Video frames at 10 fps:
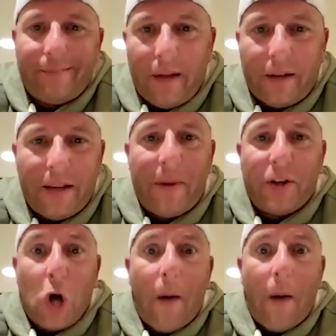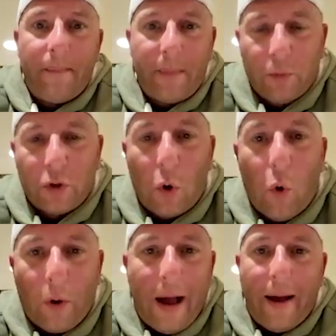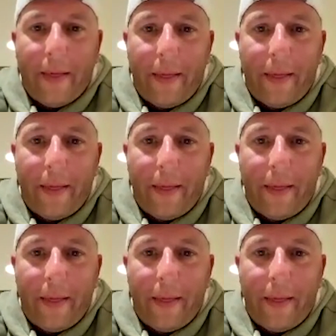I did my job. I was an old guy.